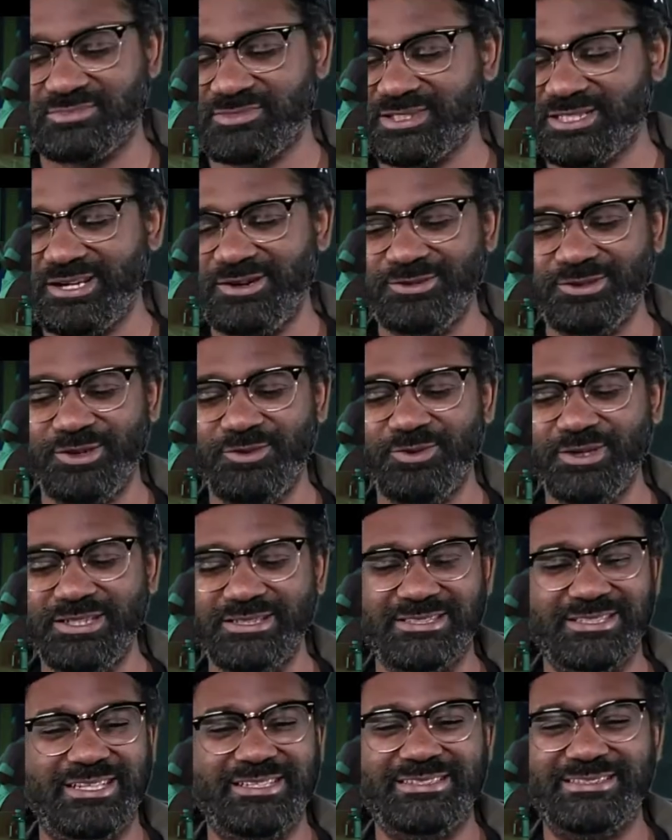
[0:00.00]
I don't know, what
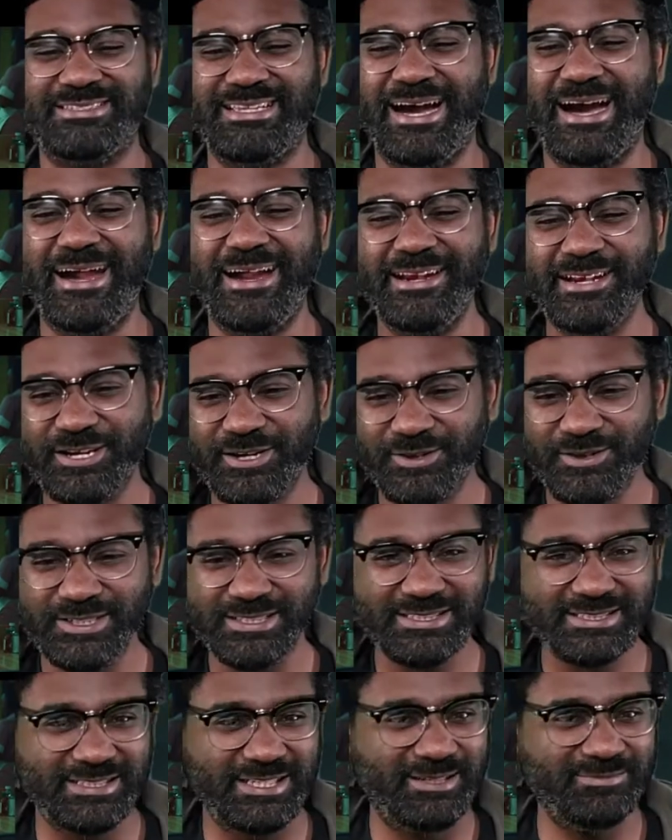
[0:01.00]
is it, a diner or
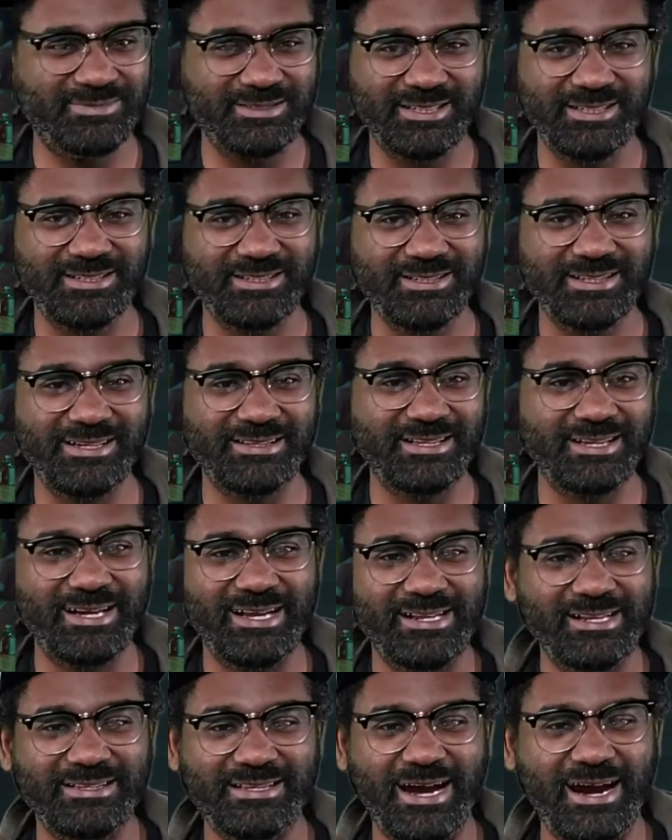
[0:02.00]
something? Like they
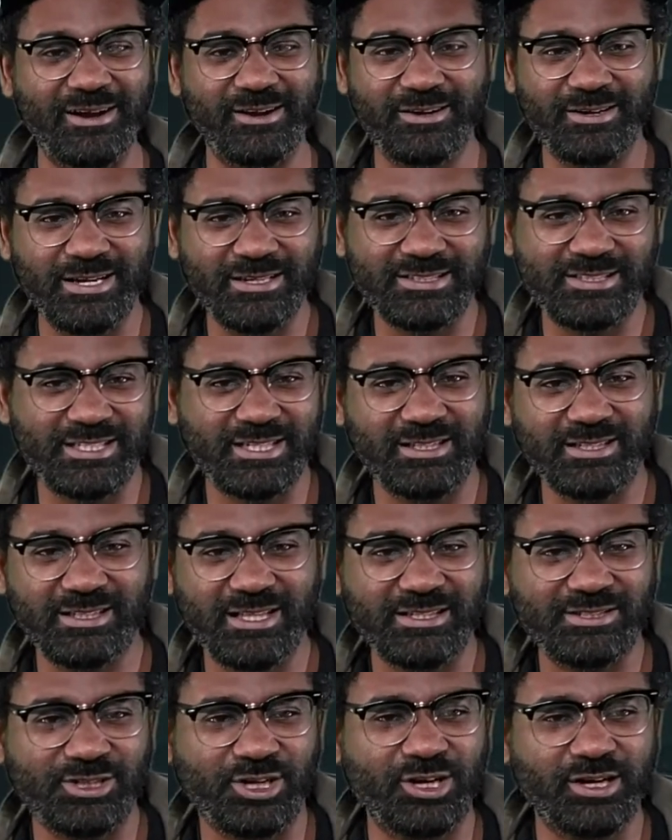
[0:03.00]
had a diner, they chilling,
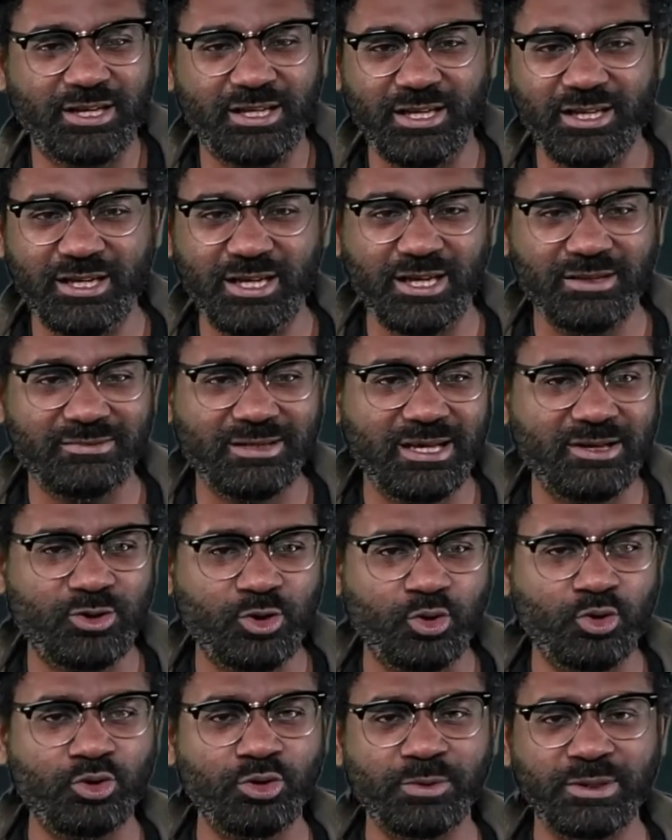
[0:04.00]
they talking it up, they
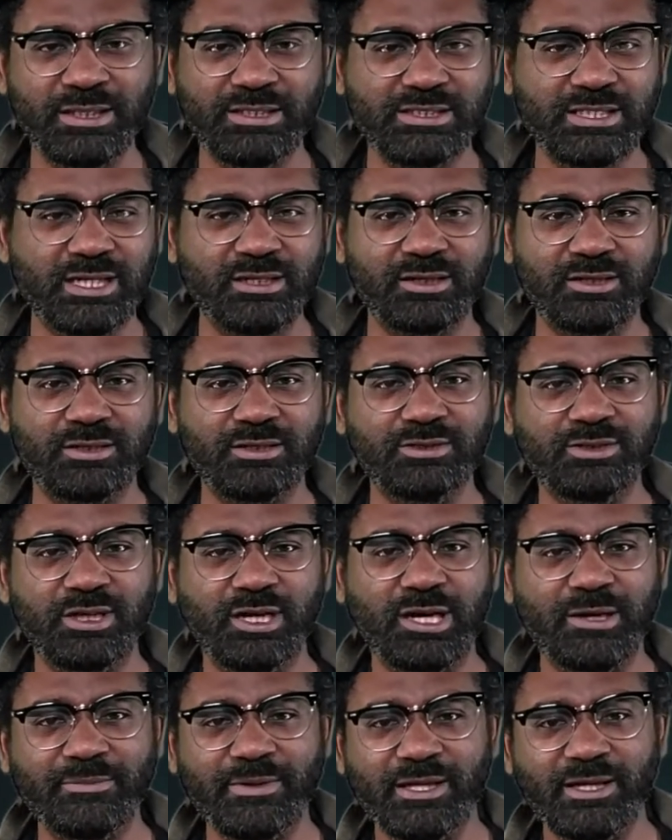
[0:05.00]
cool with each other, you know
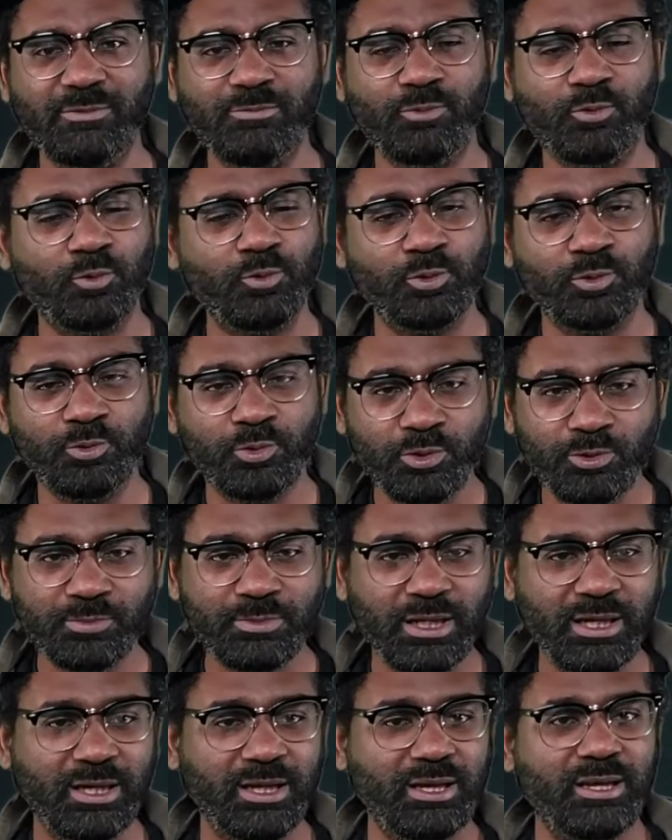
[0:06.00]
what I mean? Woo woo.
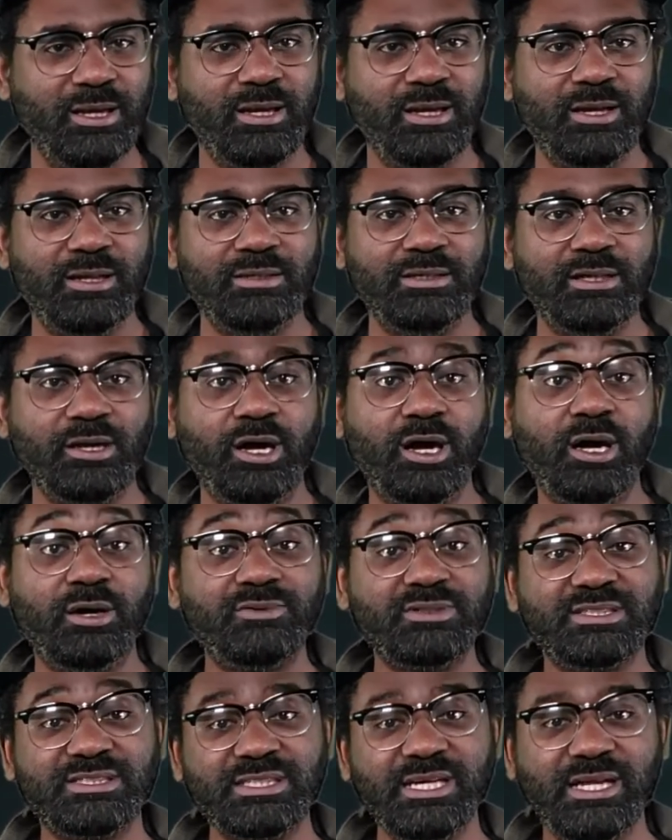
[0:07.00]
Then all of
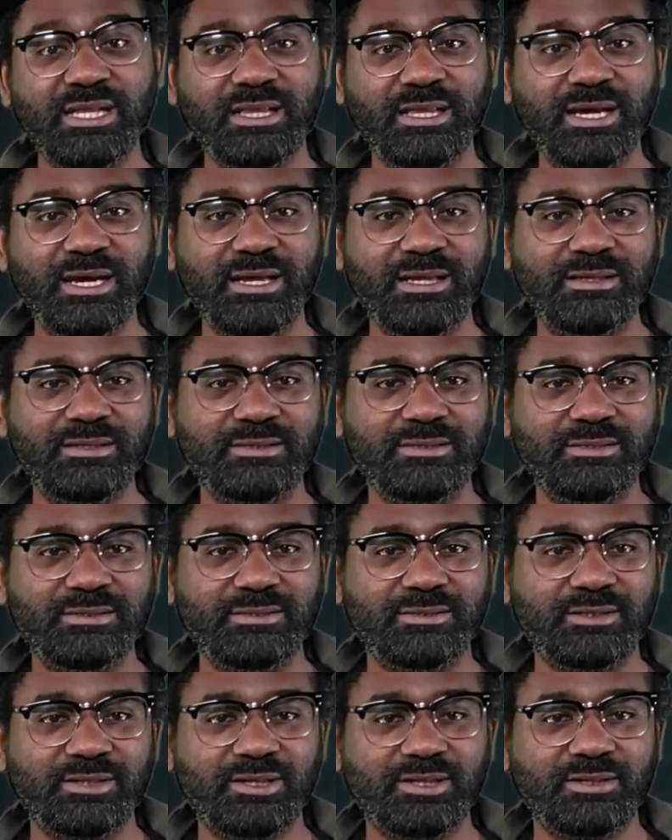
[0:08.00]
a sudden, like,
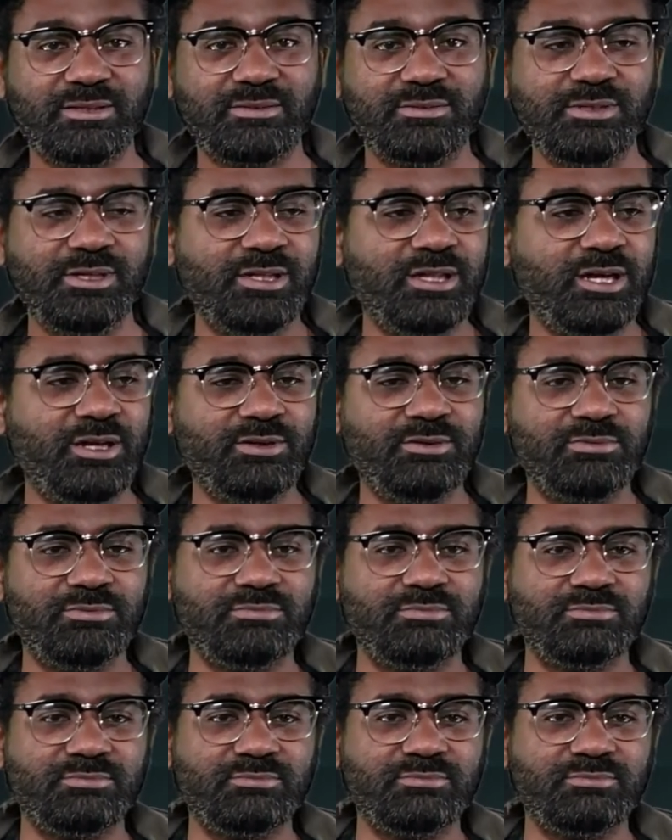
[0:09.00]
you know,